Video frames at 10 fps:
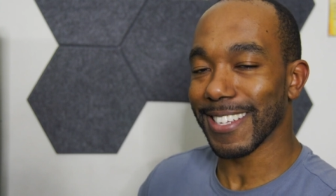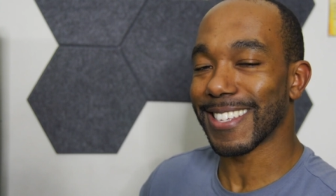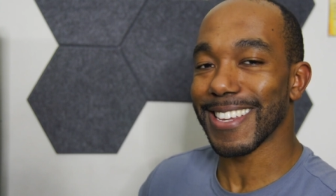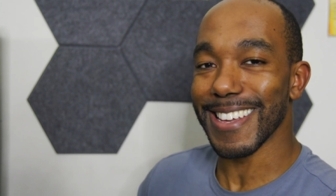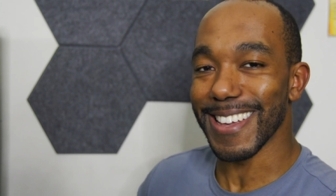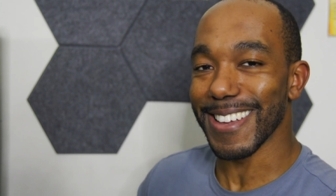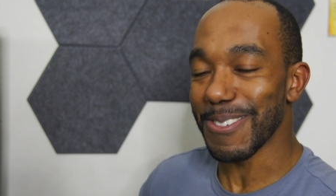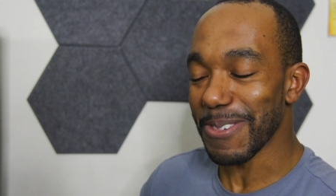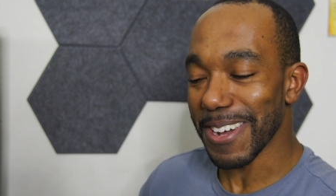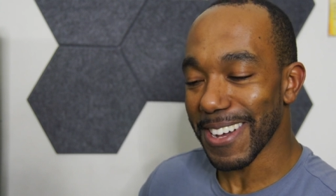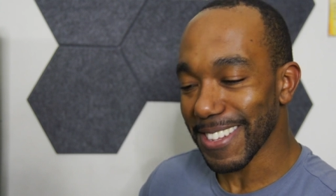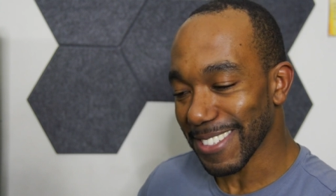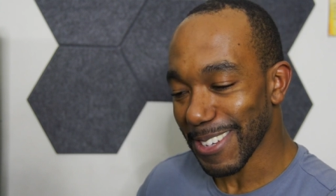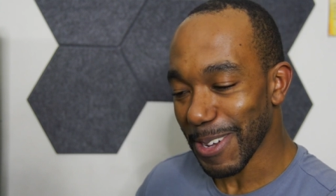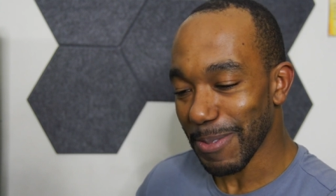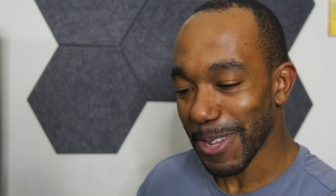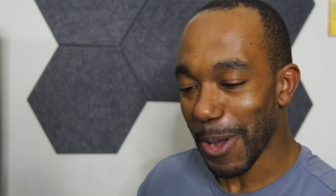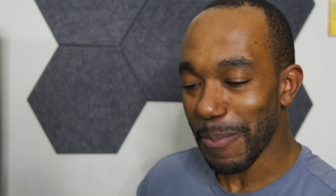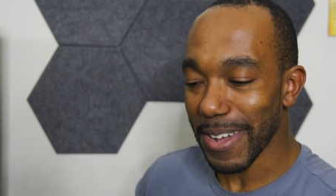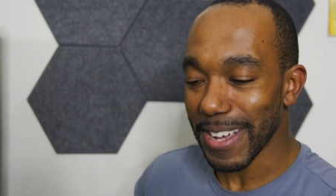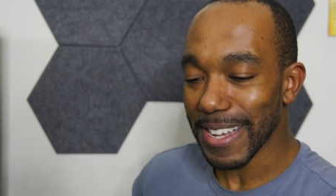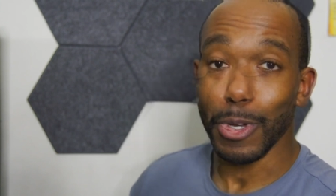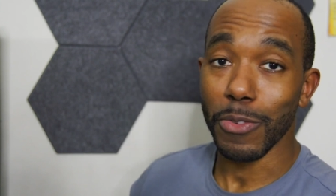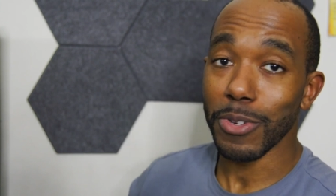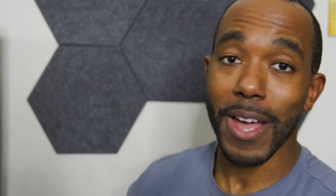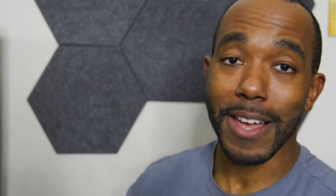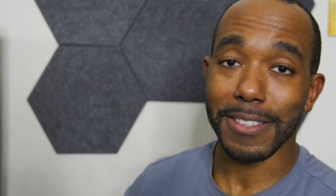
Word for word: to see what other stuff comes out. But so if you got